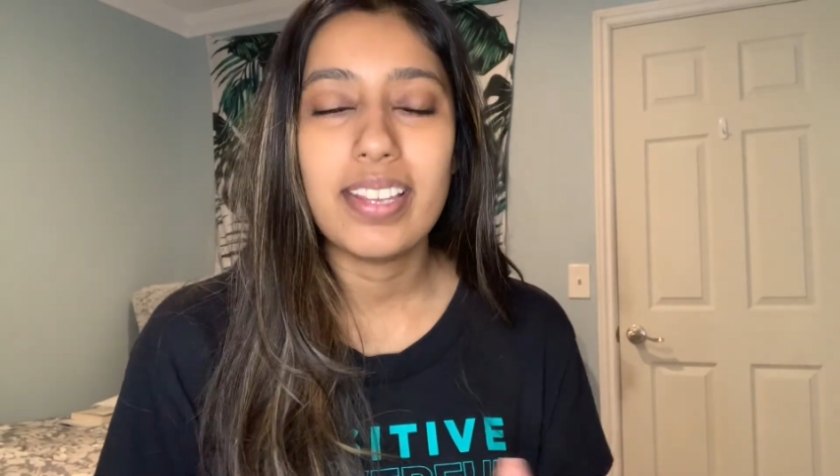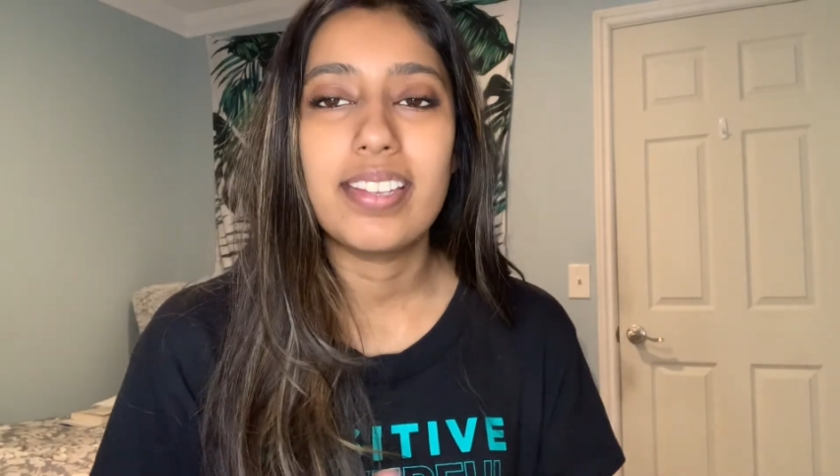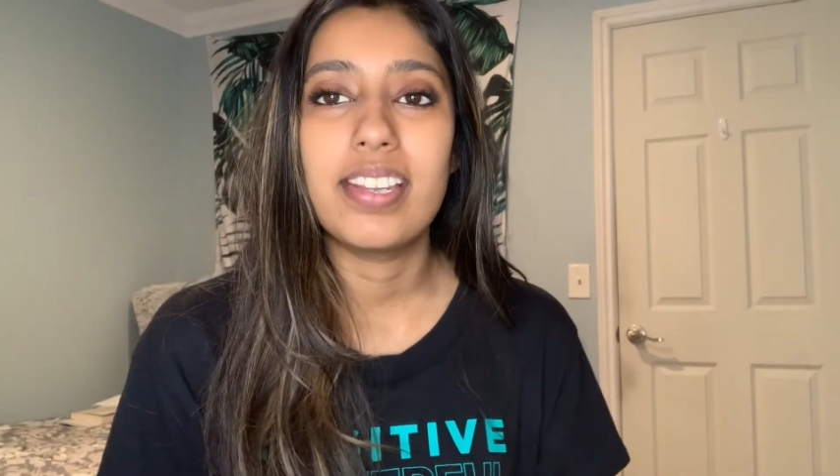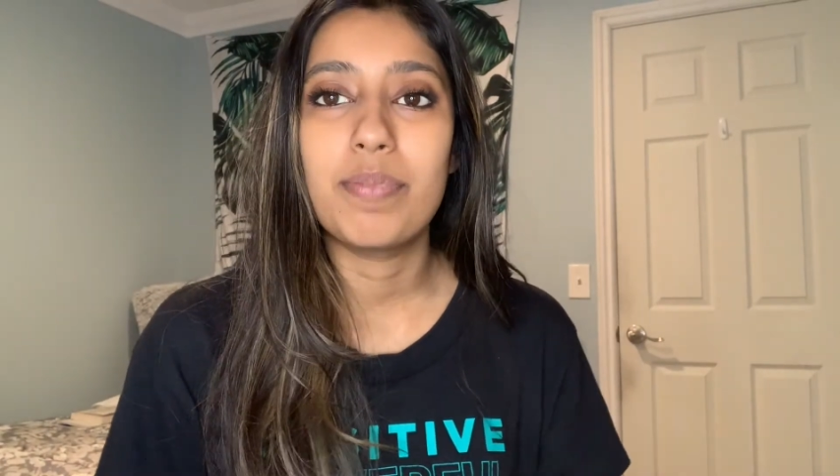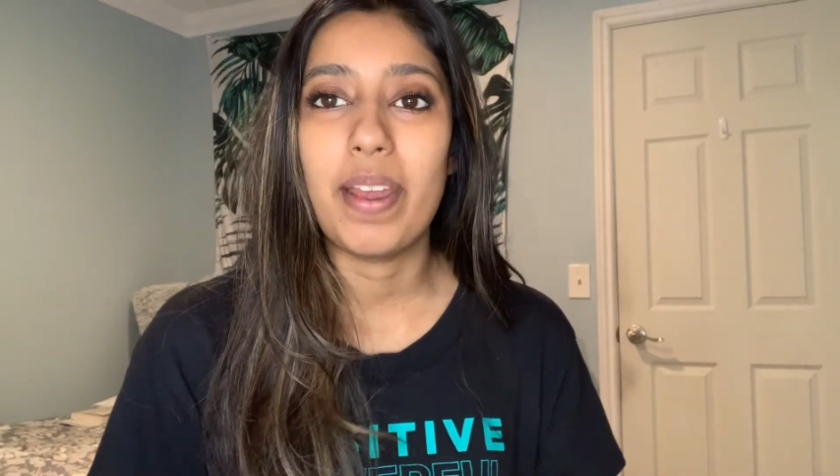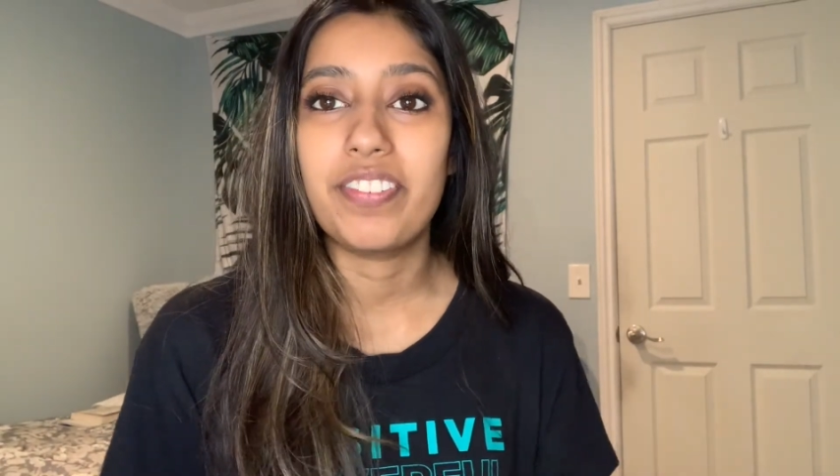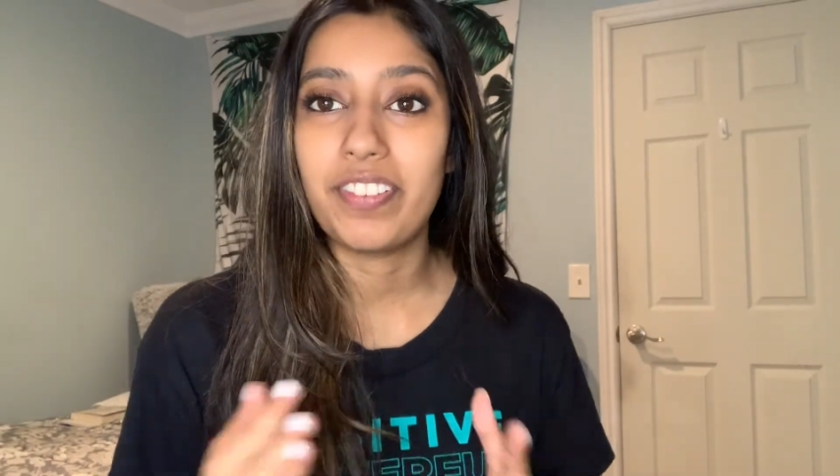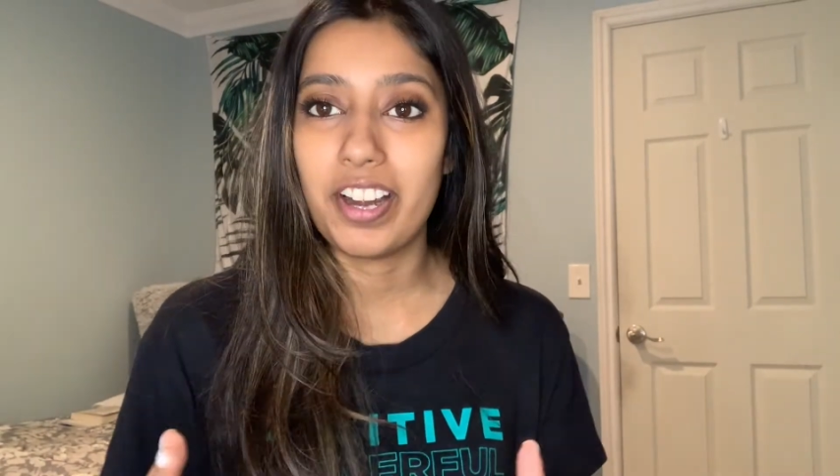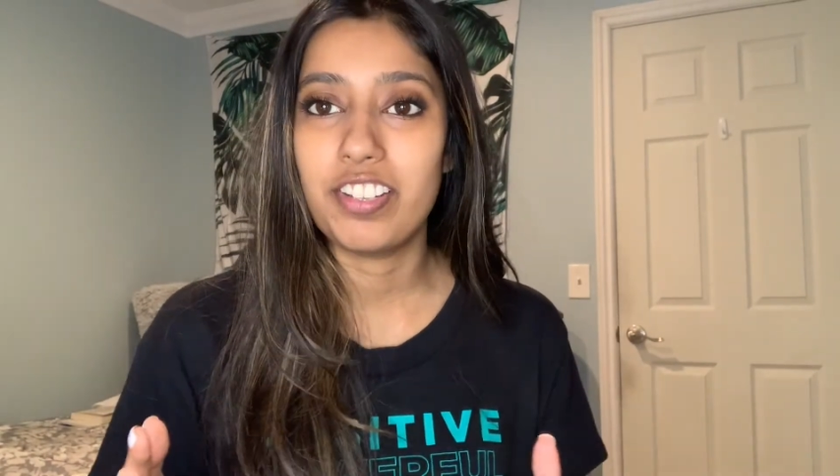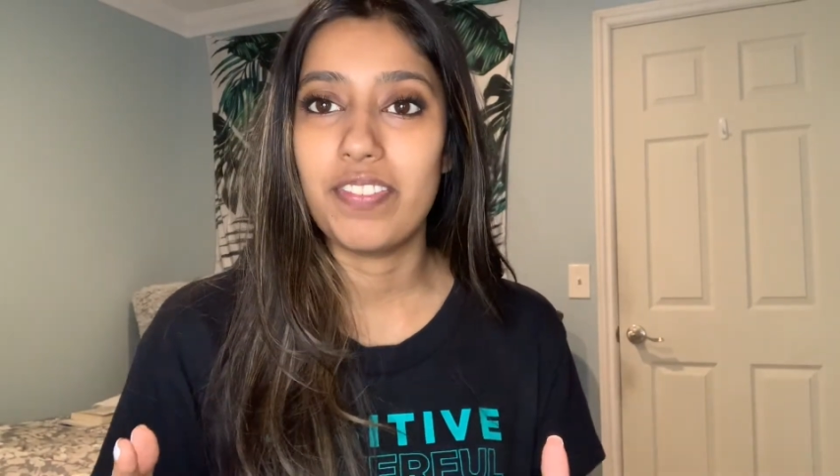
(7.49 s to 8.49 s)
This is my
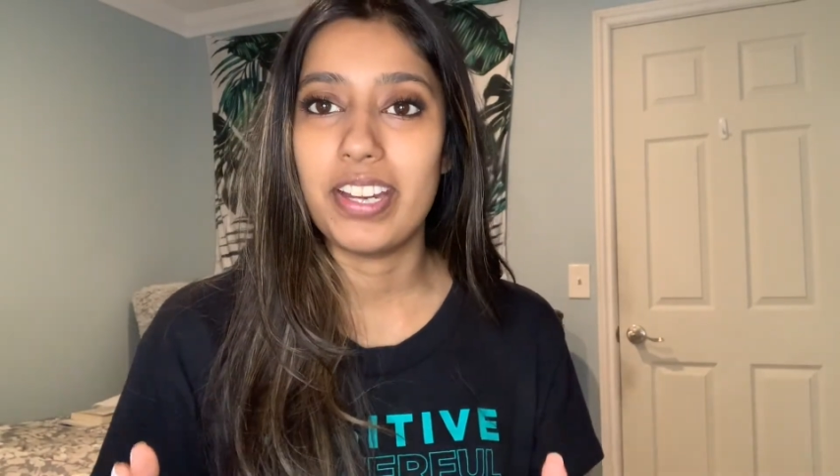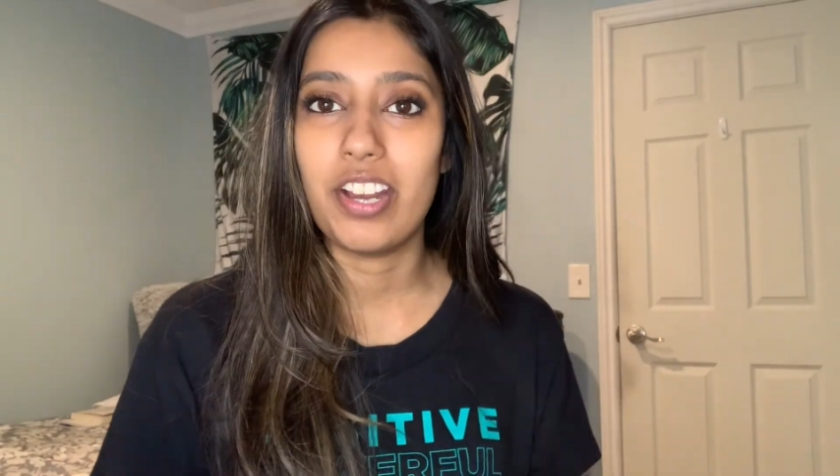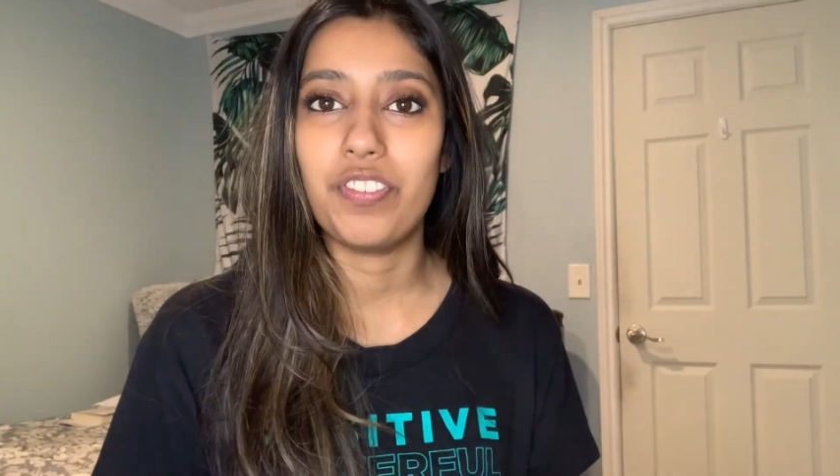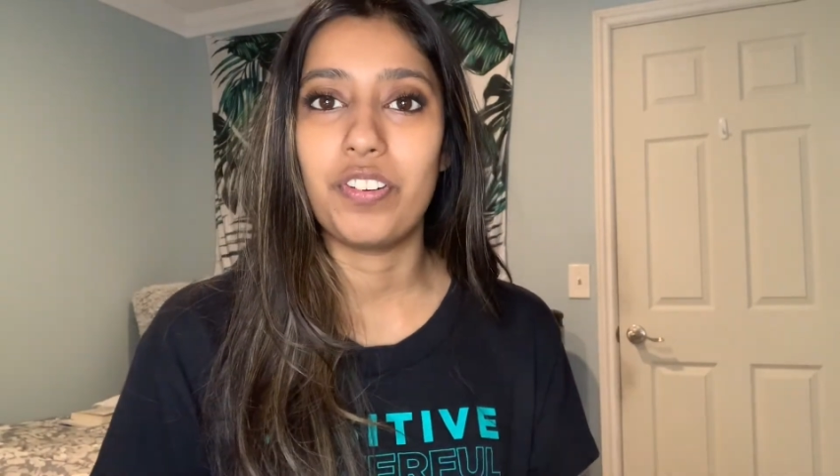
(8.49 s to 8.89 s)
first video